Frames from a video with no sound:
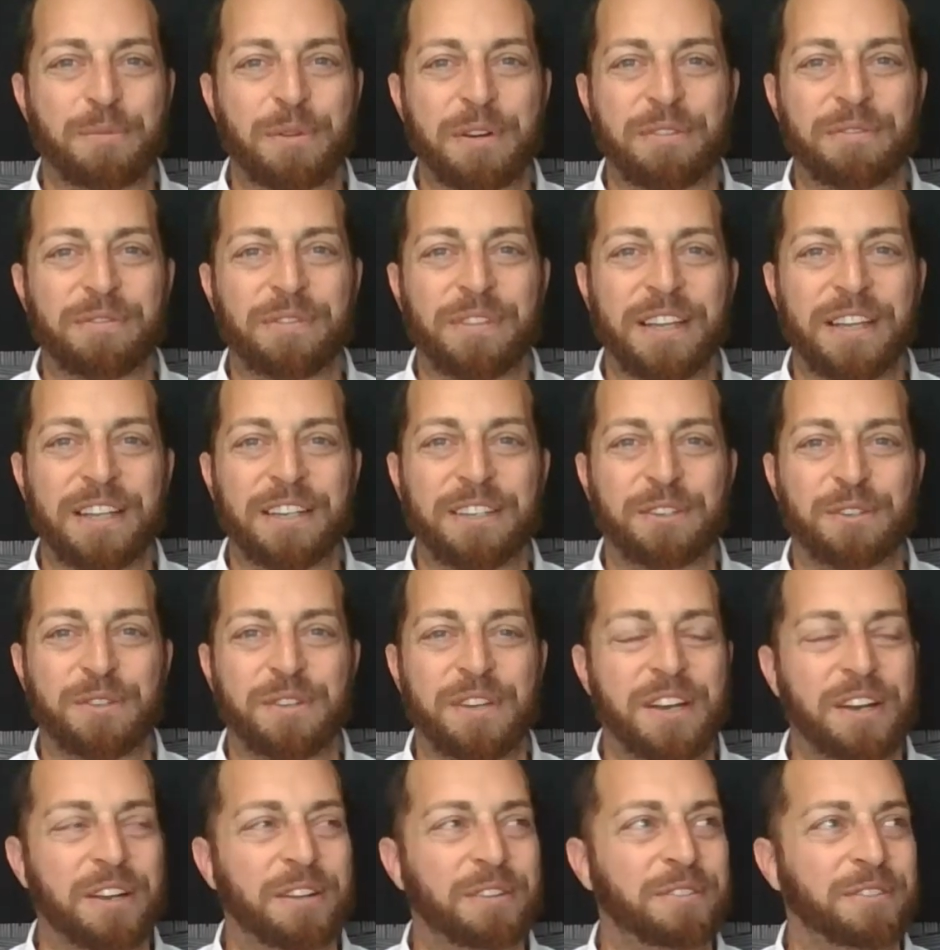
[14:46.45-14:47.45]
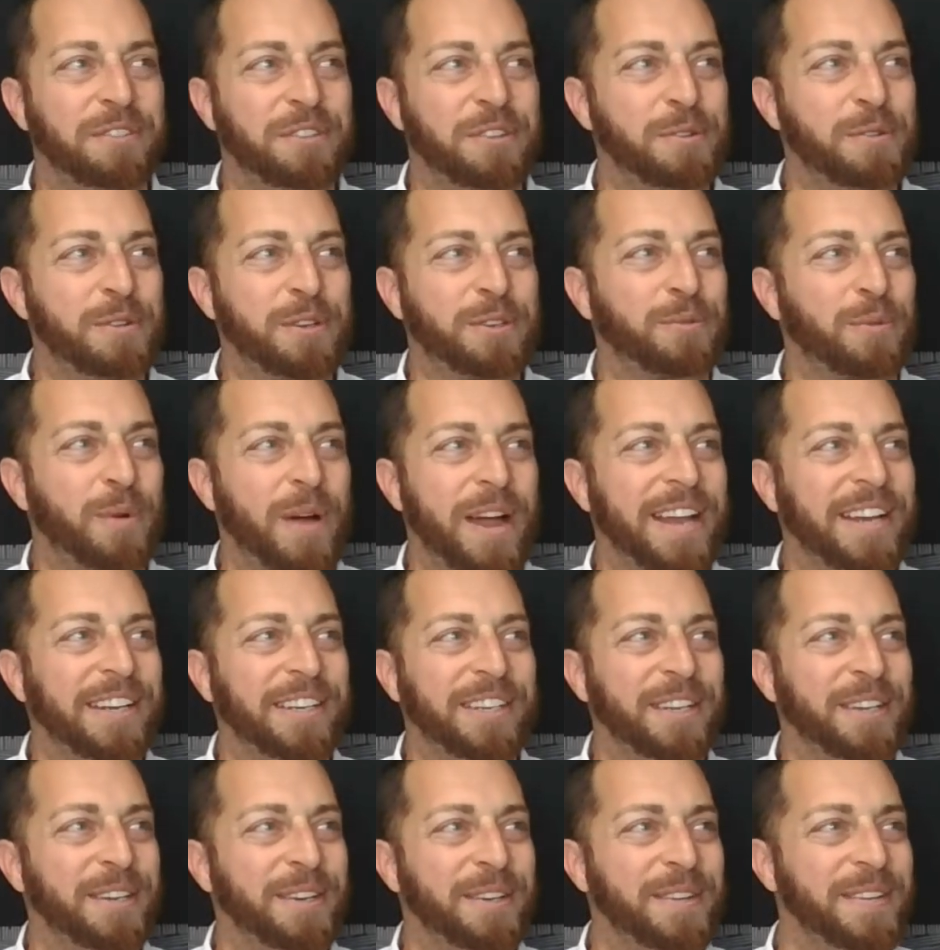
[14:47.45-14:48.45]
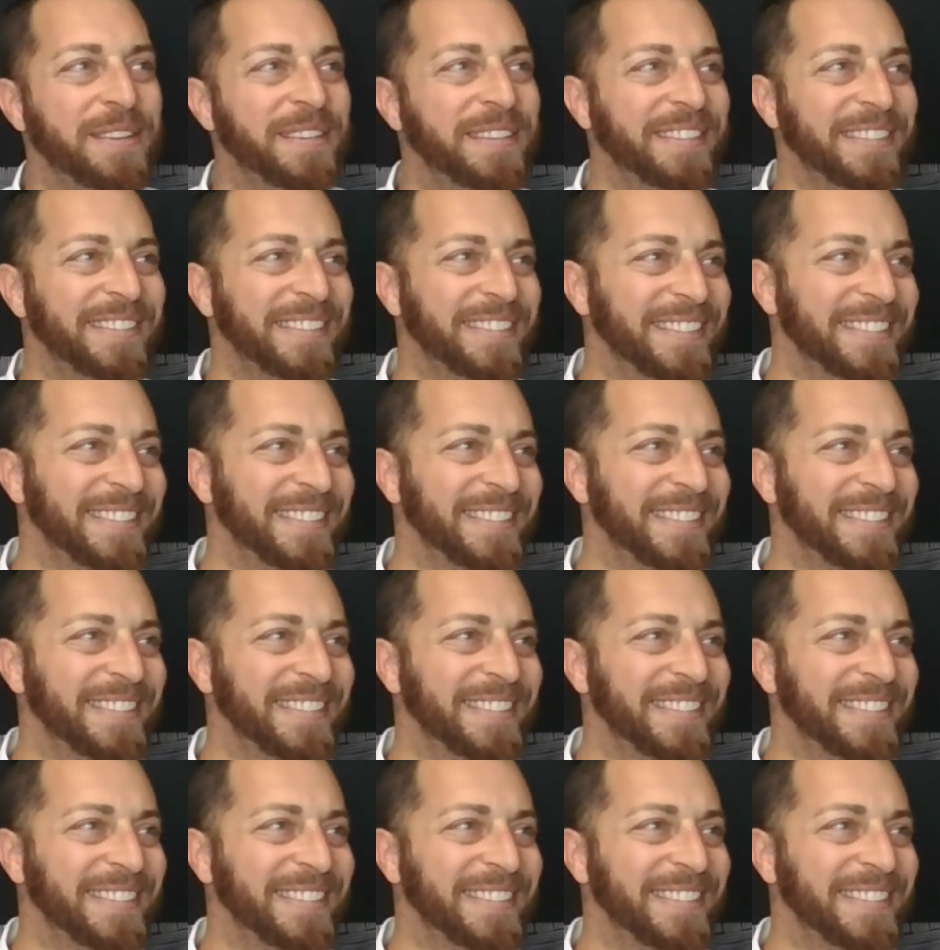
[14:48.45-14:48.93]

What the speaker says: privileged, you know, Jewish white dude,